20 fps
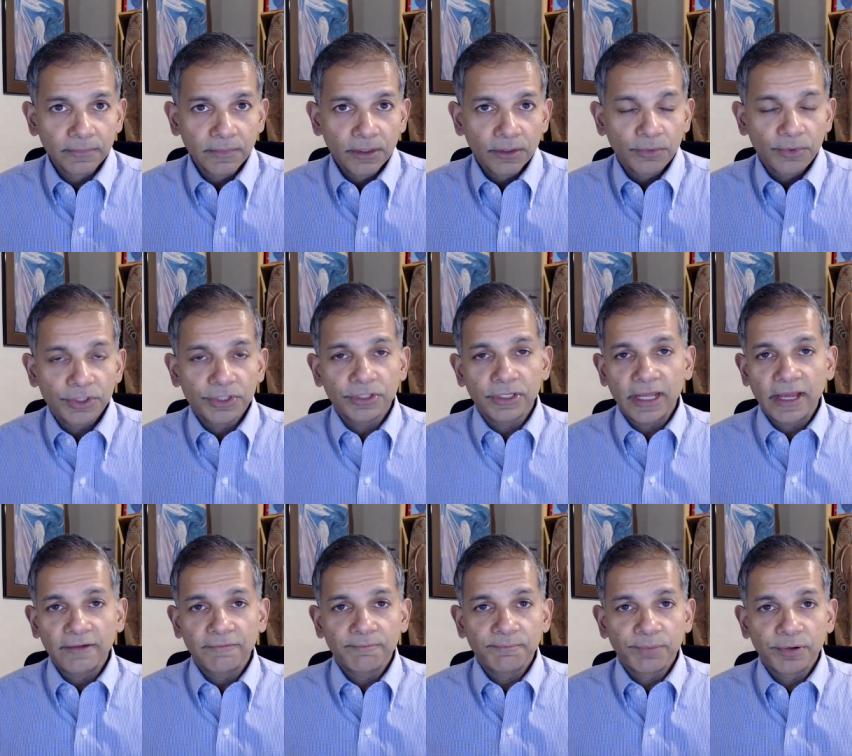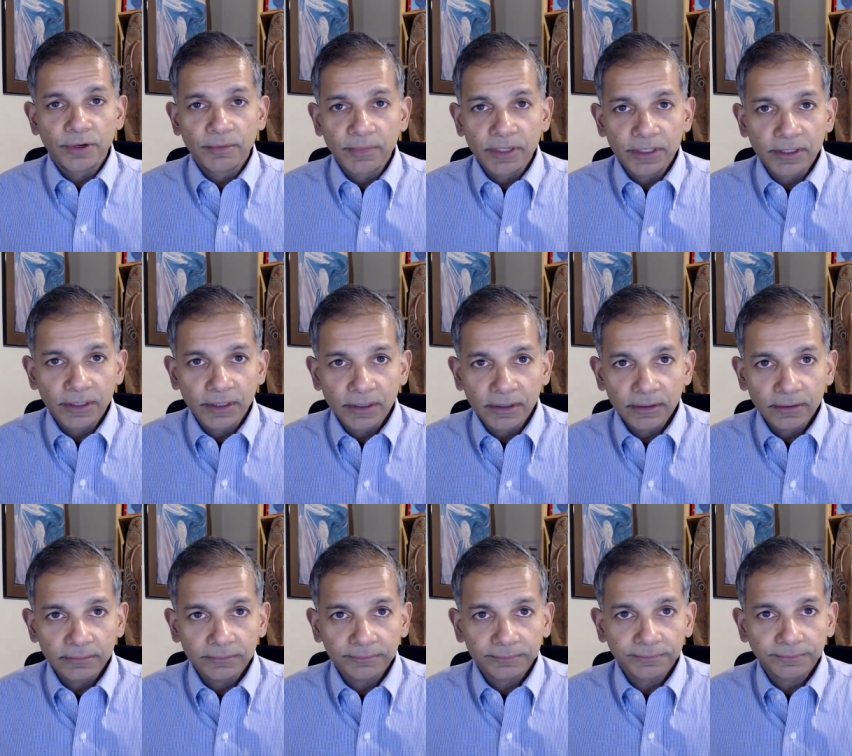We should have
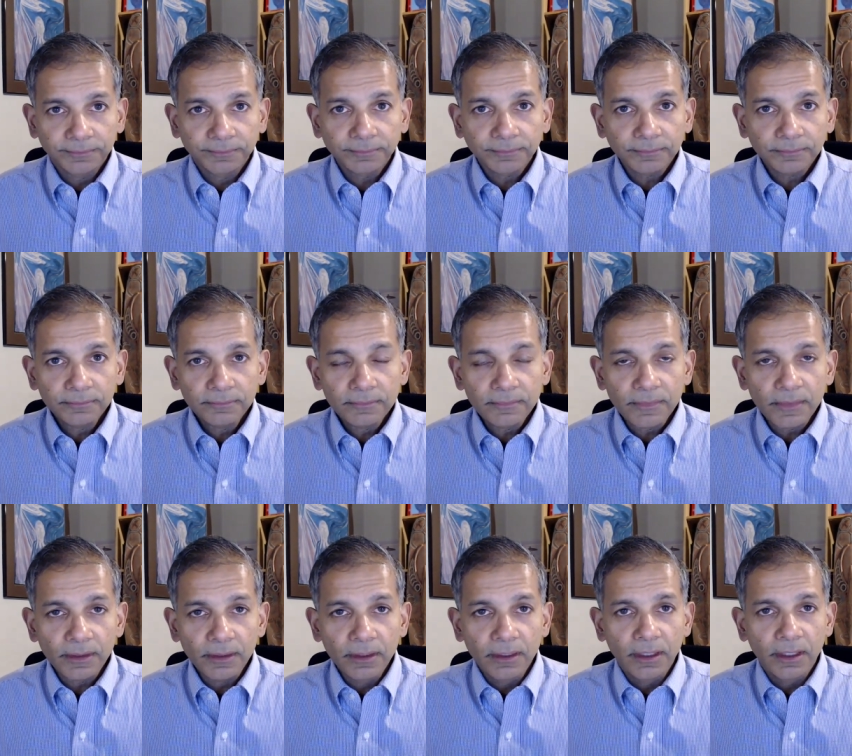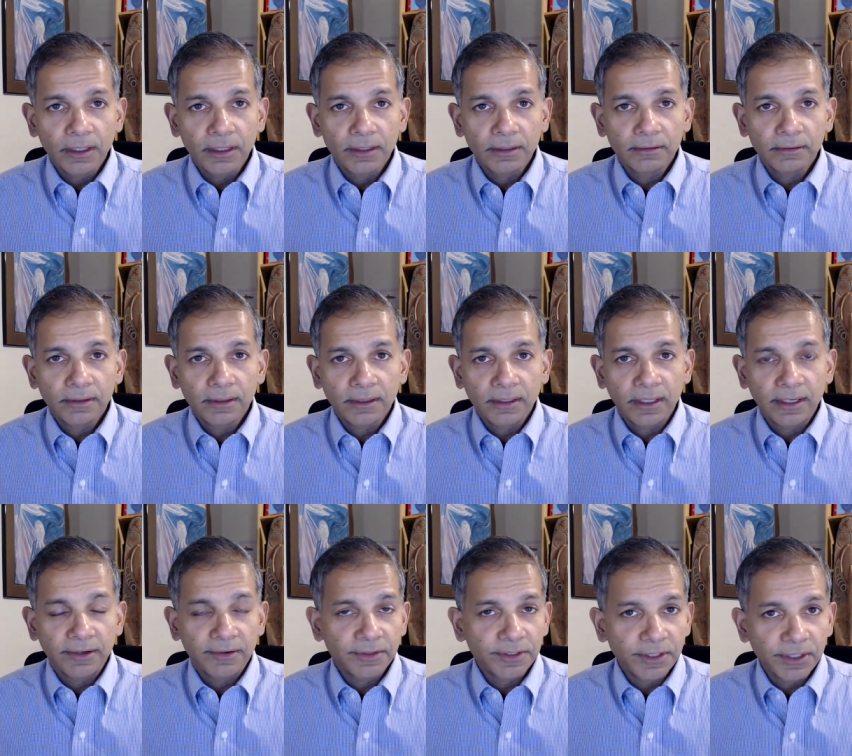permitting uh,
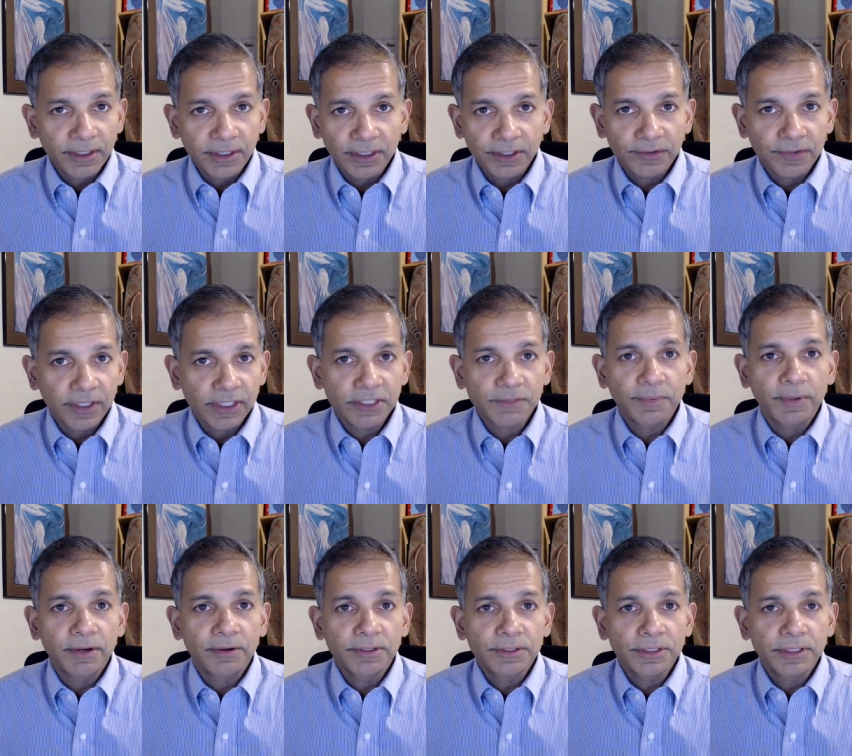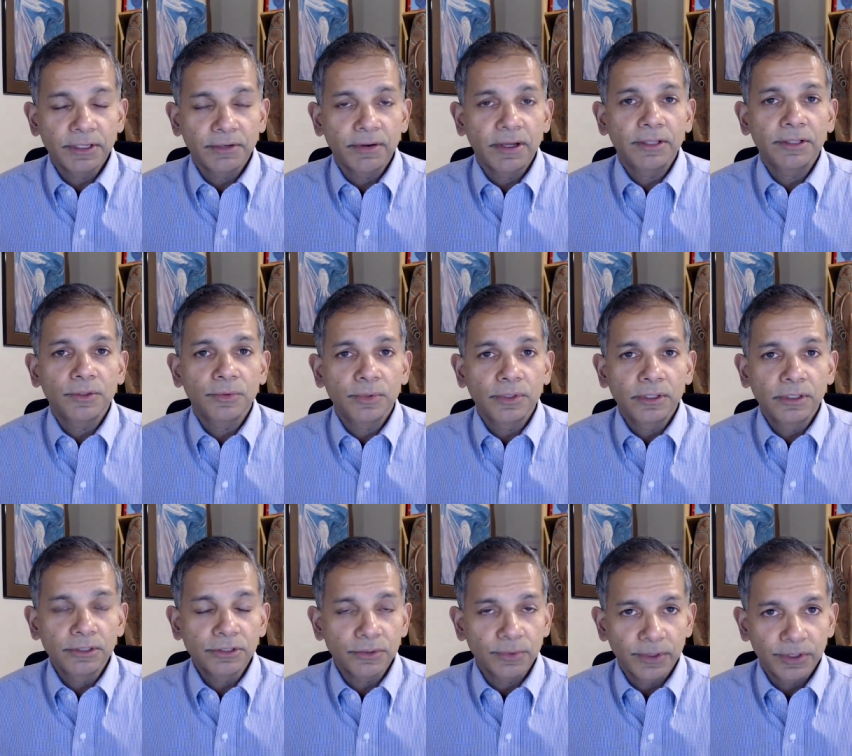clarity and transparency around the
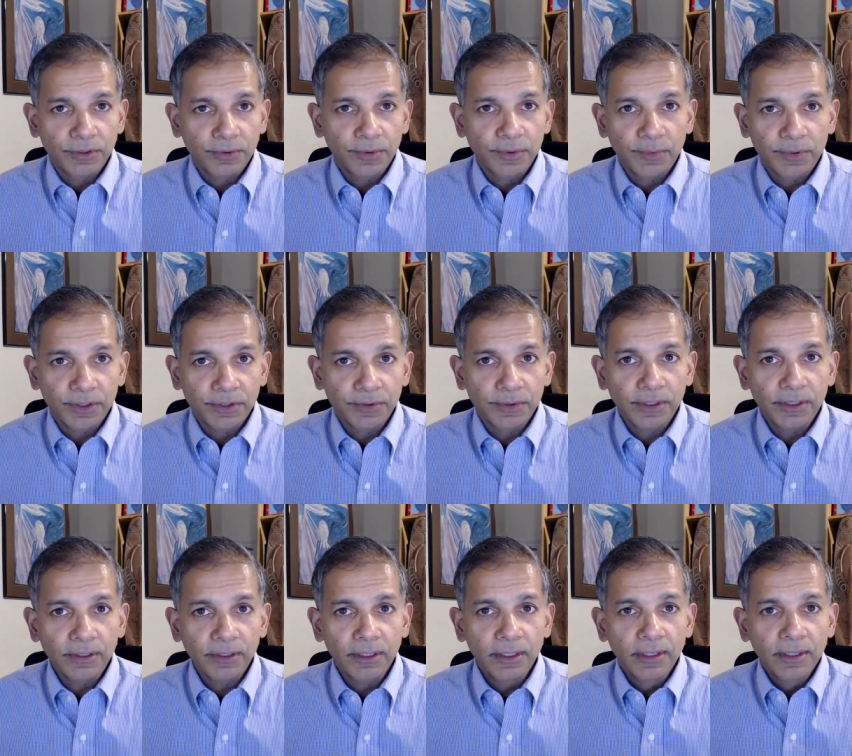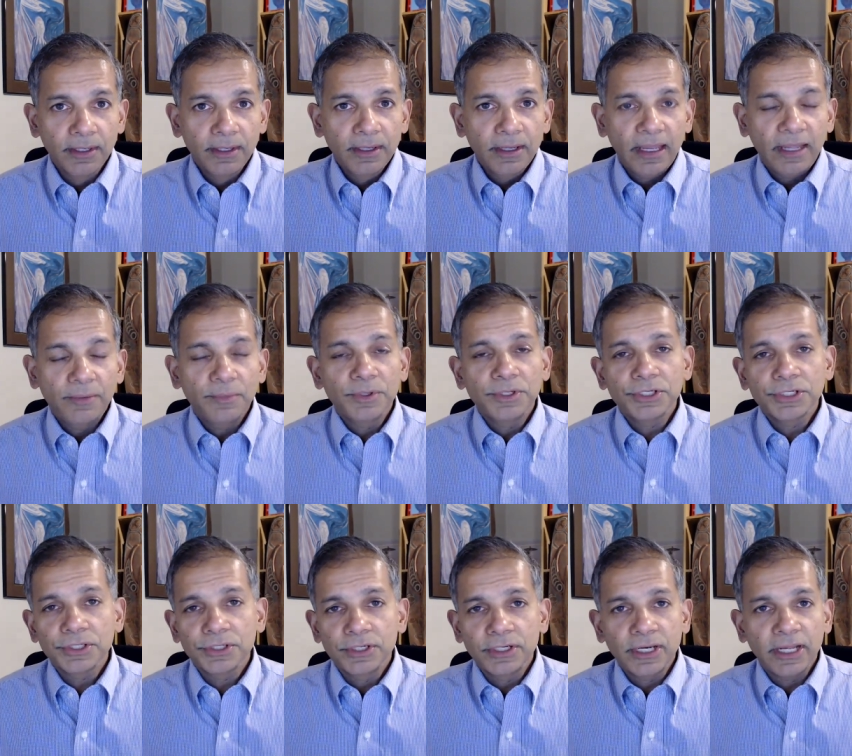world so we know what we're doing. And we
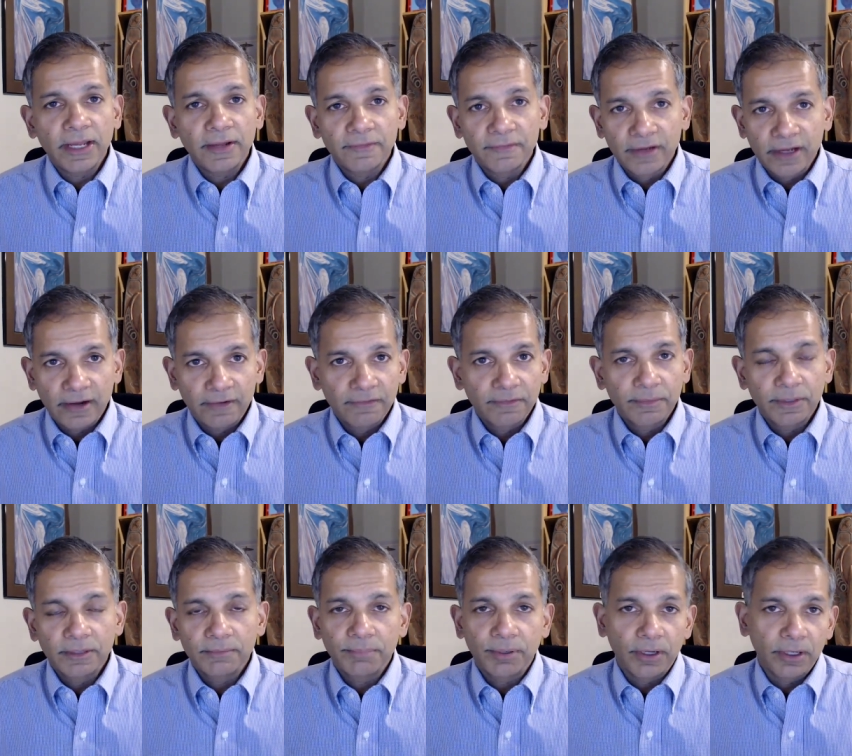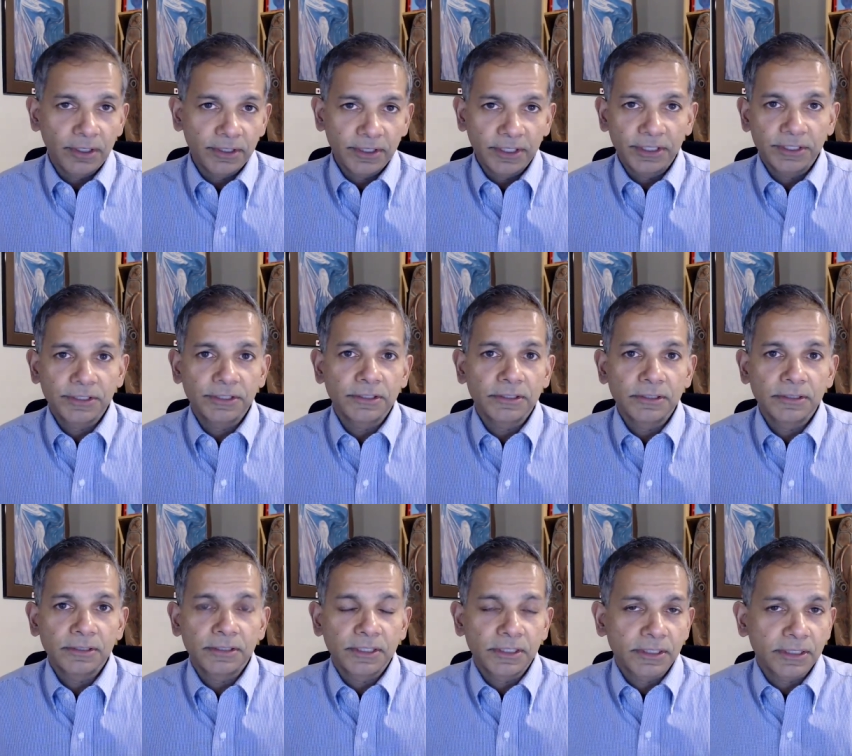shouldn't have government
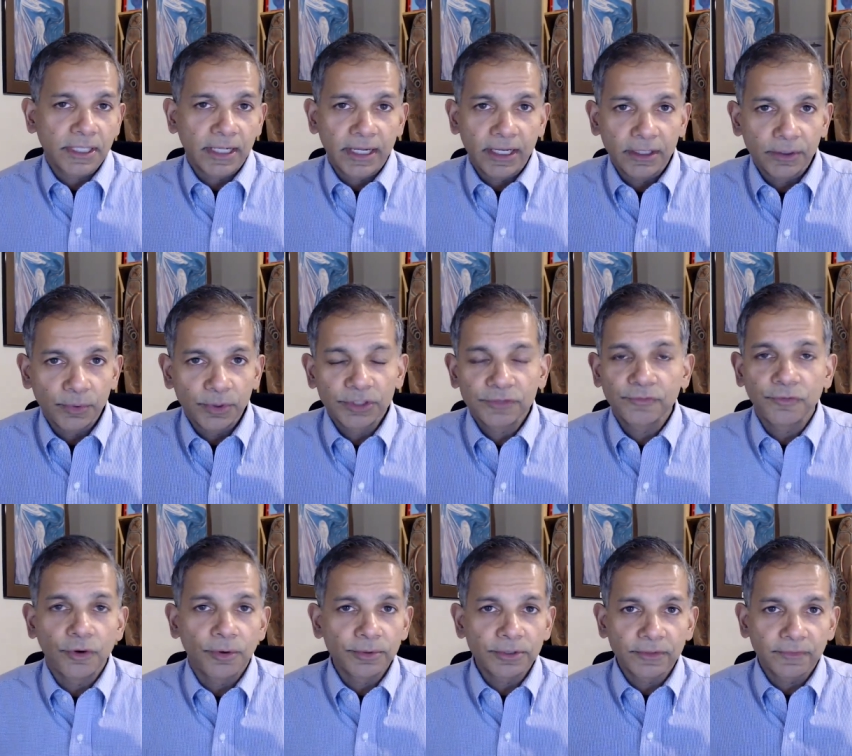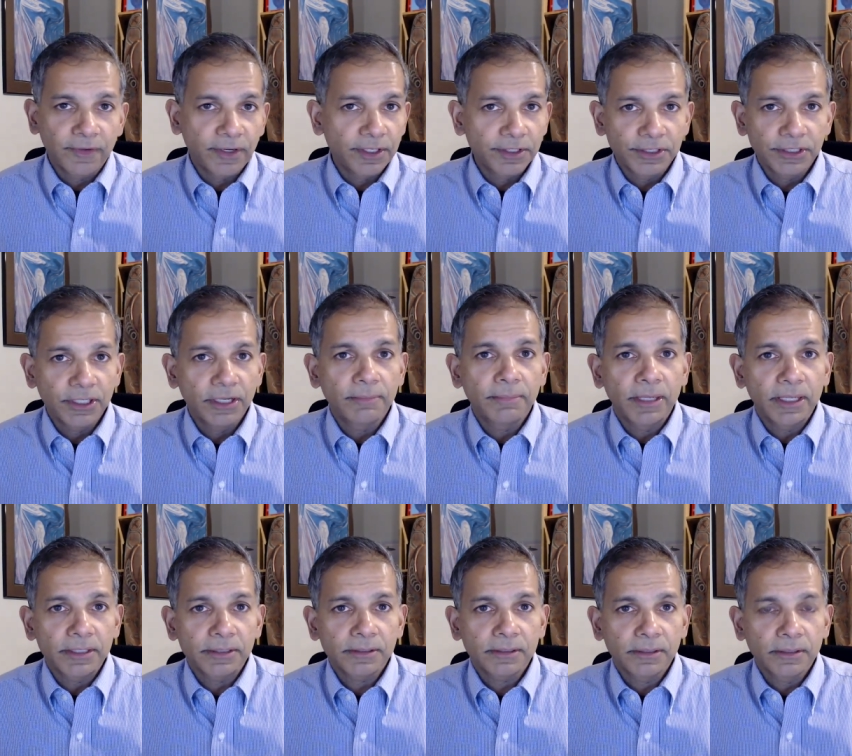politicians decide which forms of energy are
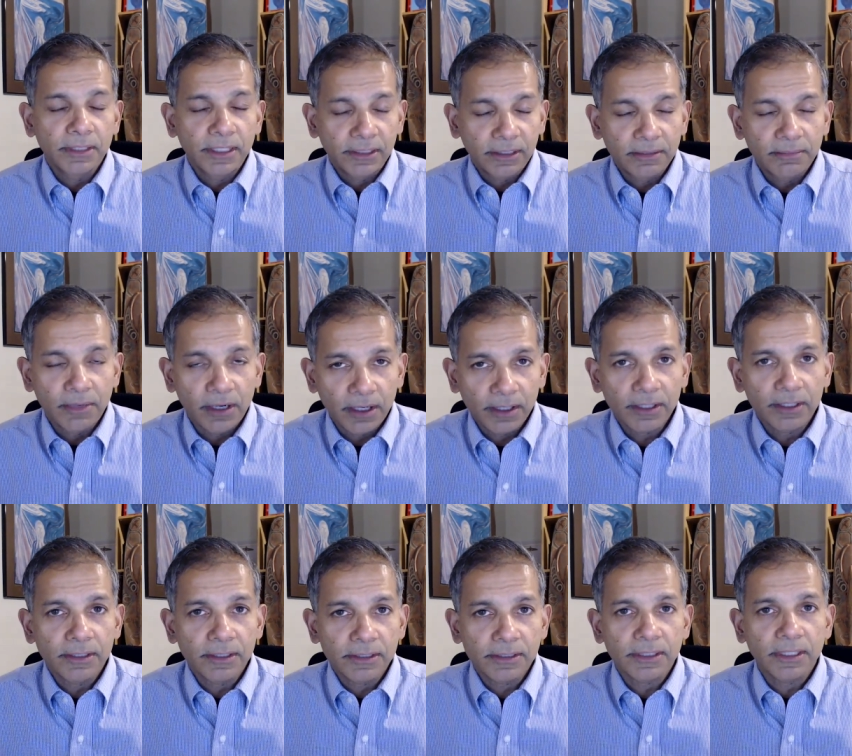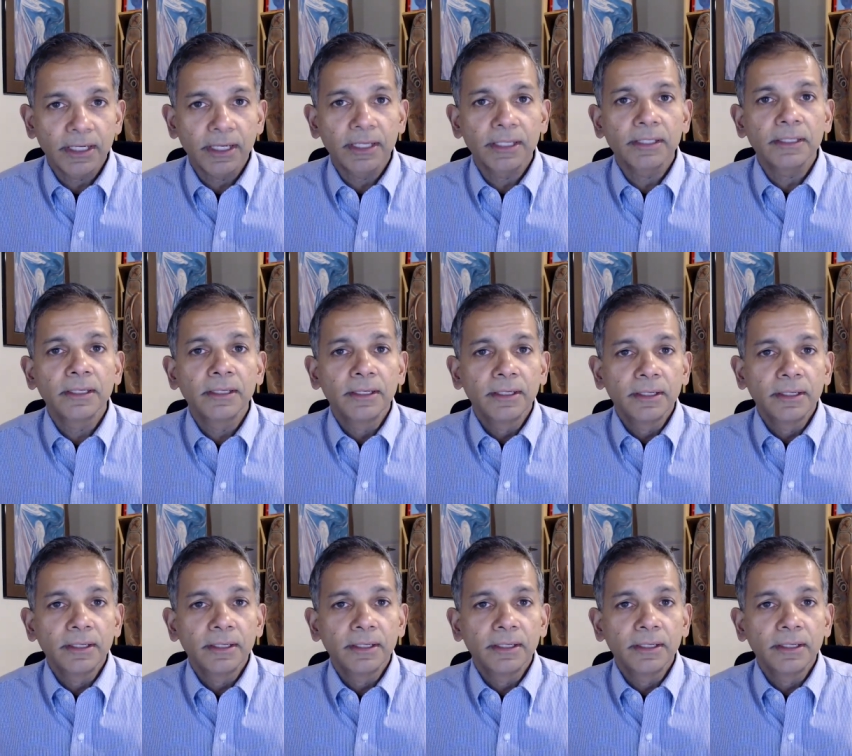best. Let the market decide.